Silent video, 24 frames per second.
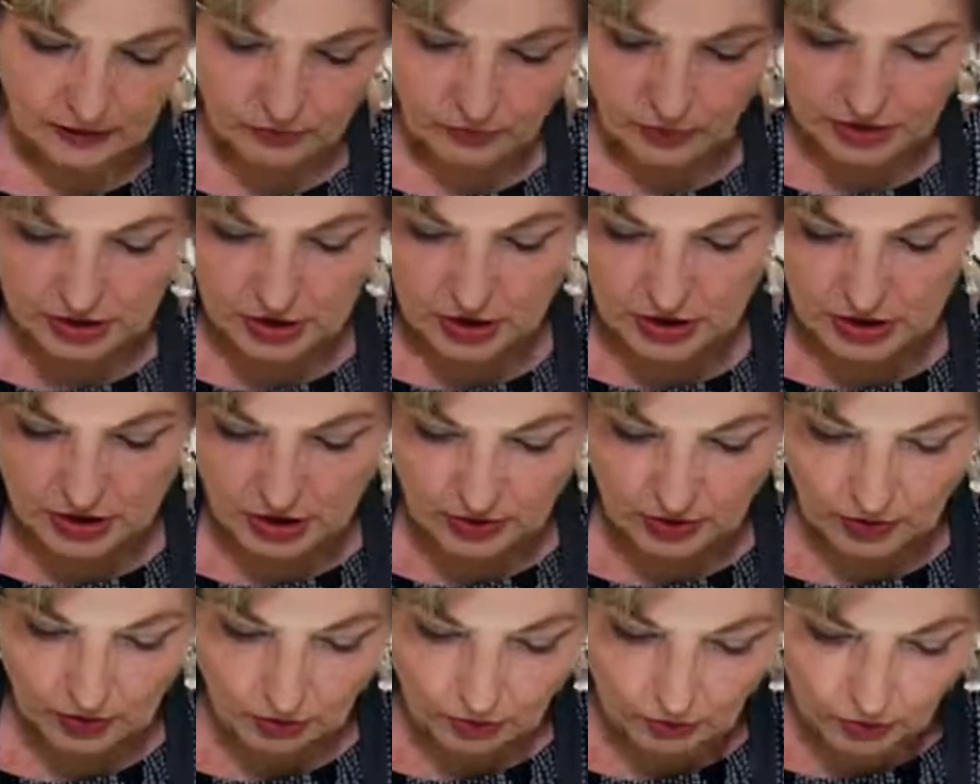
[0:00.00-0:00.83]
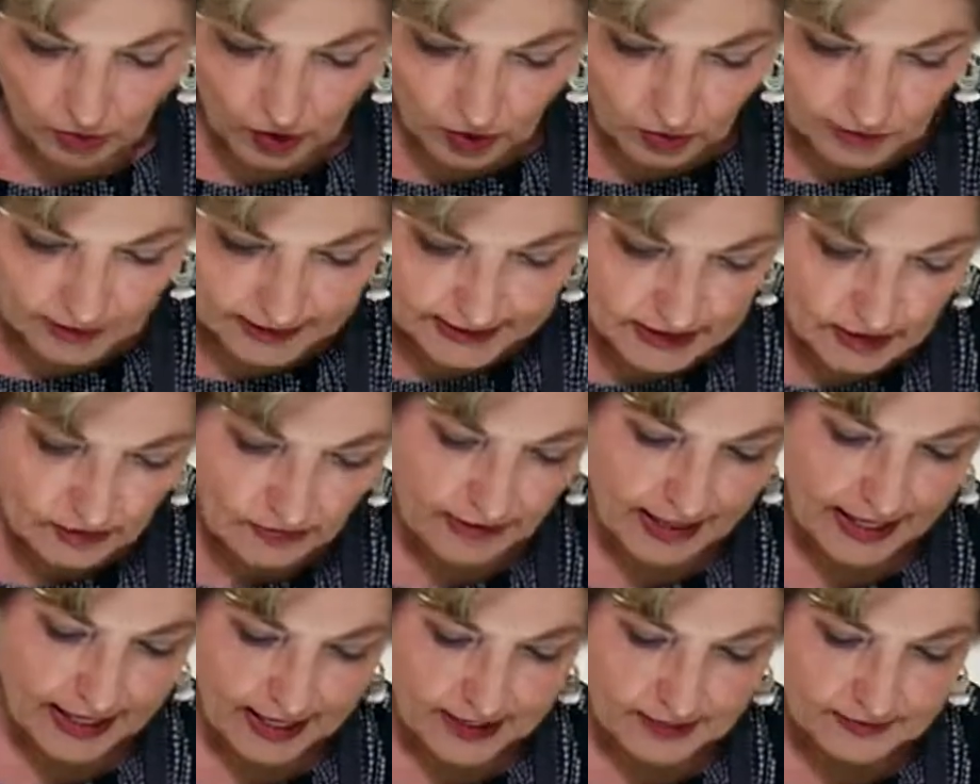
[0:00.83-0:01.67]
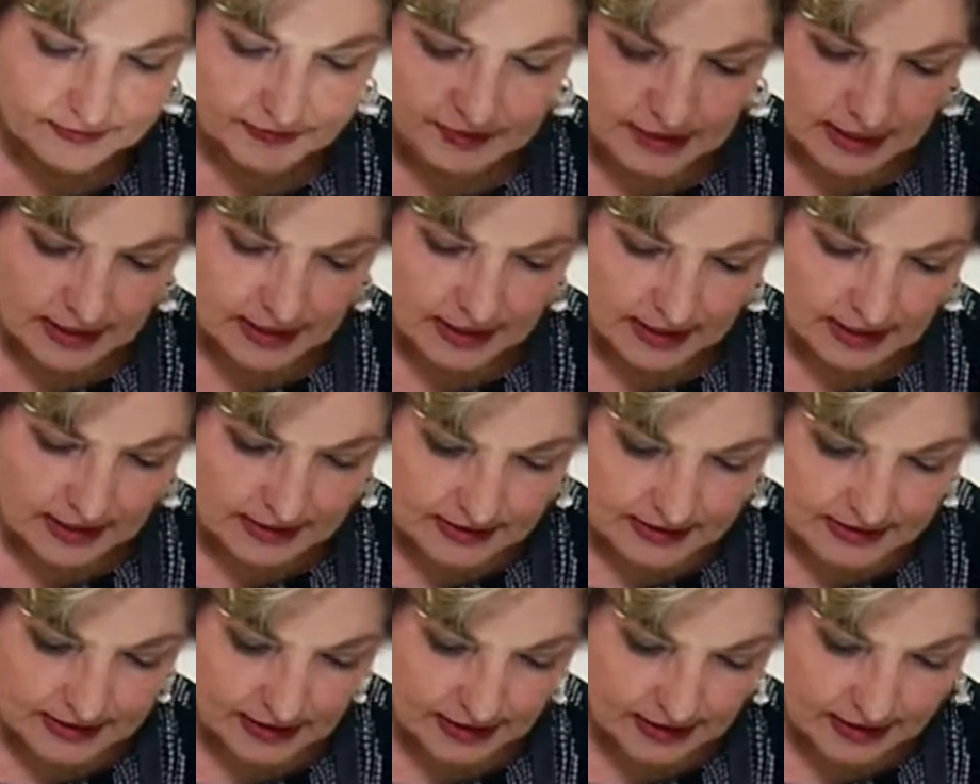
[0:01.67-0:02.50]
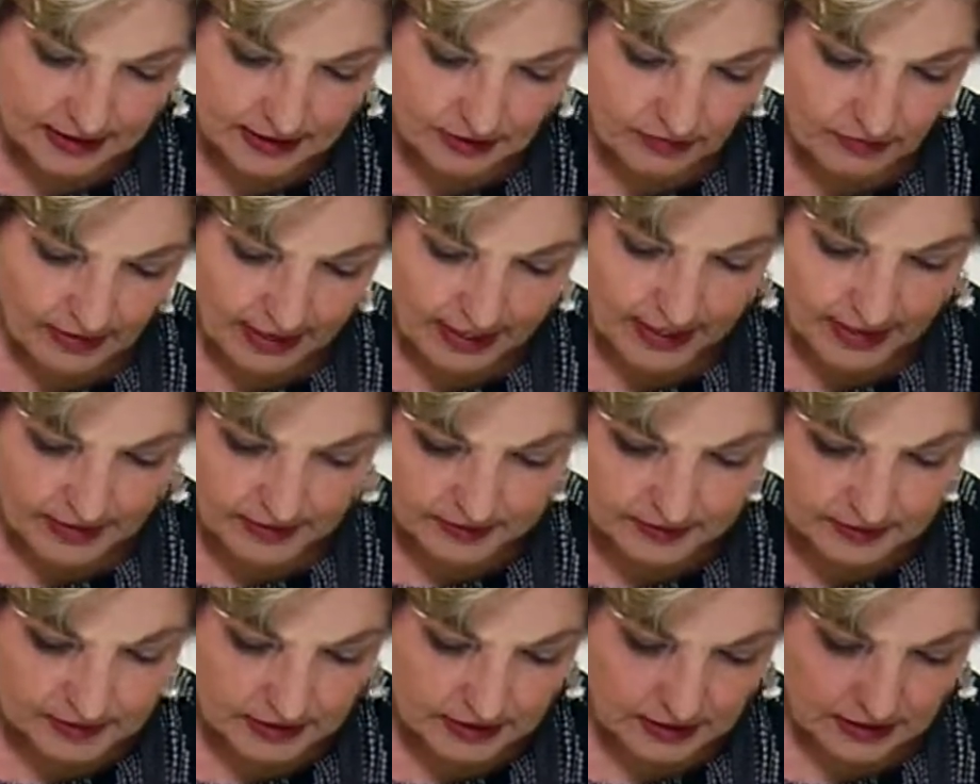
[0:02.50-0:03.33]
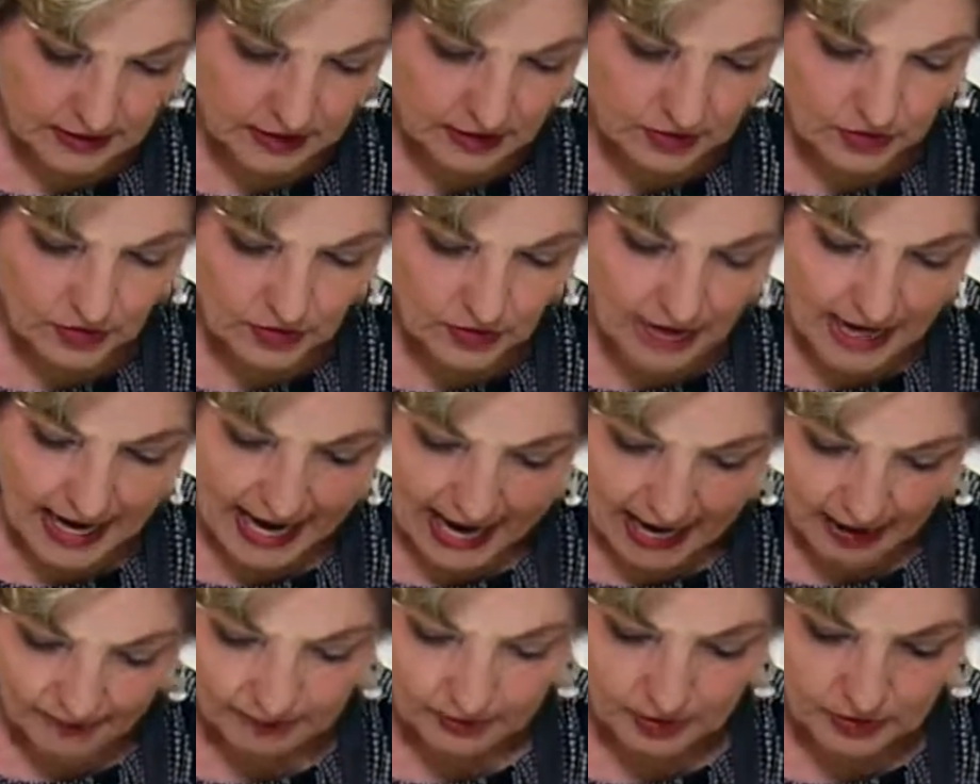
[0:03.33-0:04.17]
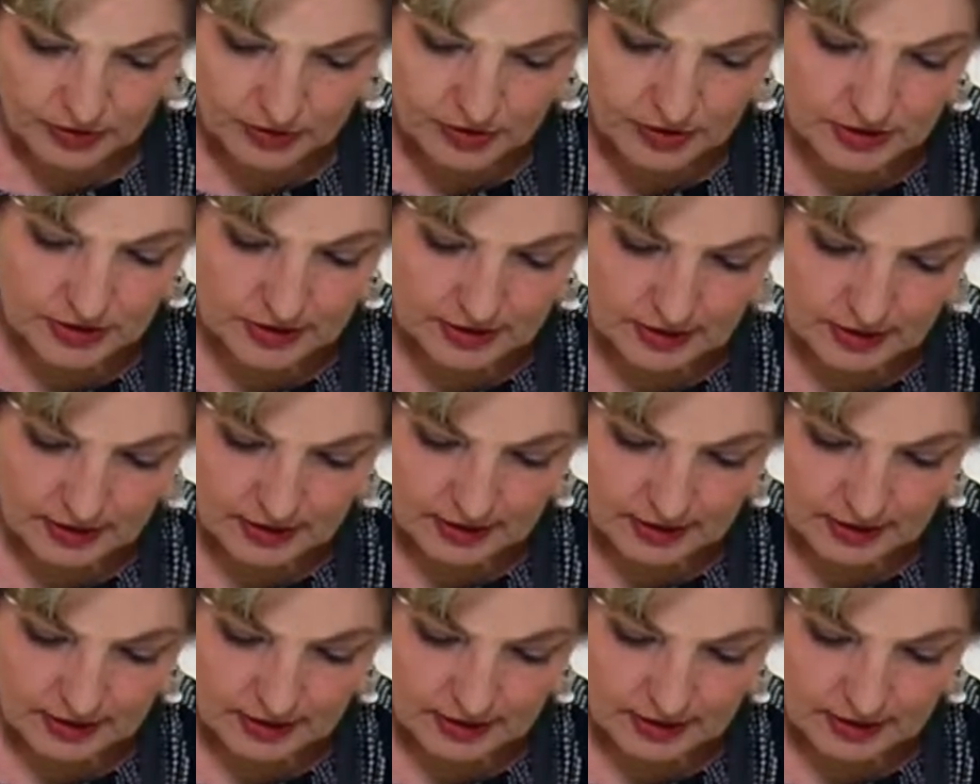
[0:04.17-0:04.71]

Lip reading: We're just going to roll it around, tuck it around your apples,